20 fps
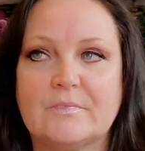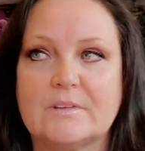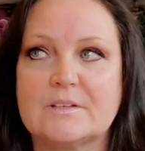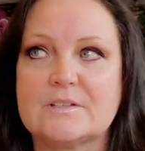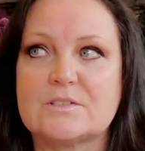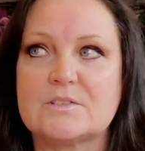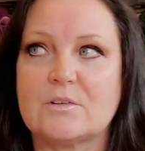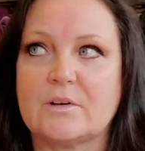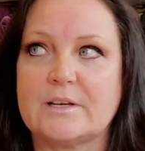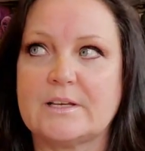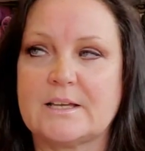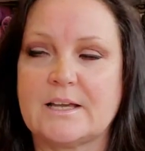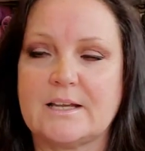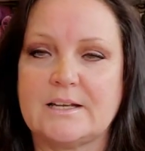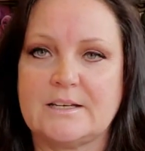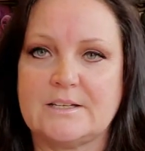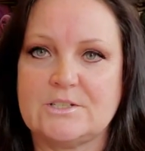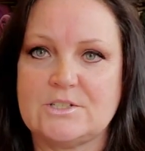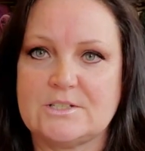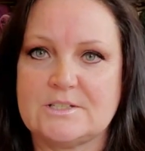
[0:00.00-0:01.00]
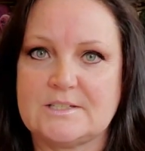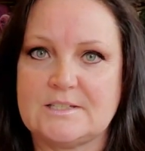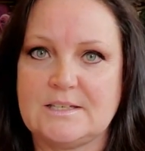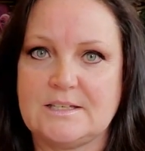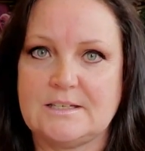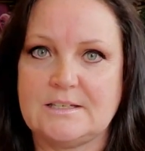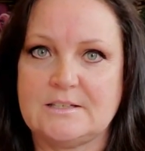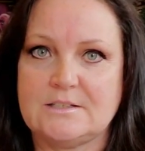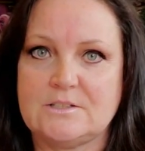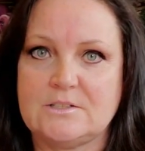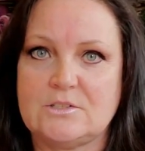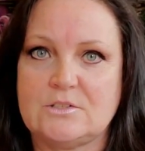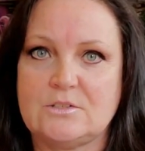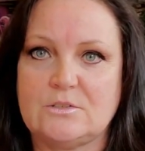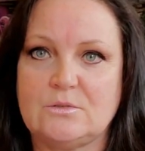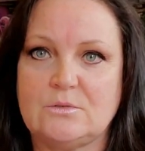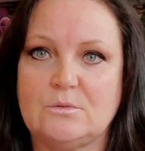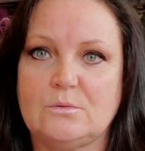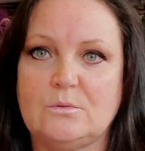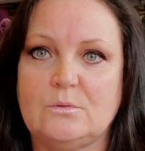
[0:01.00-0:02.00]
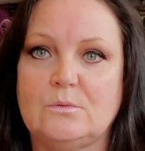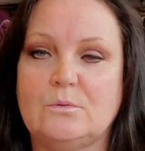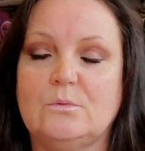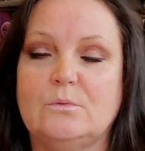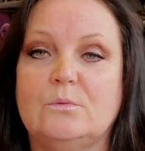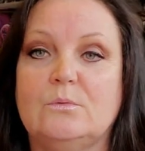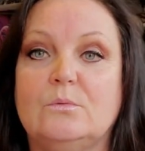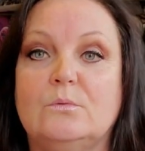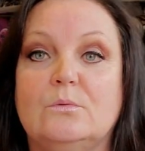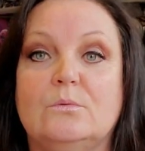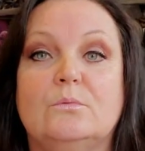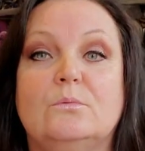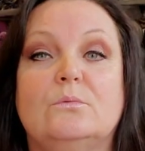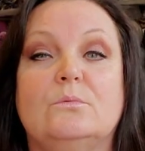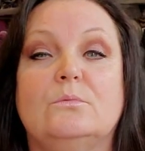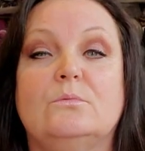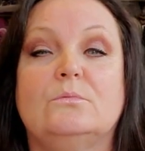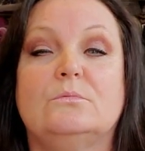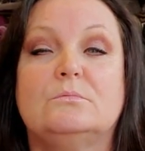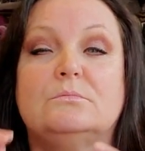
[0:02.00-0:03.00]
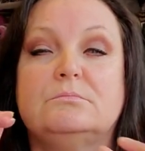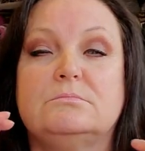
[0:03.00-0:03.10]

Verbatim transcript: so I kind of just needed to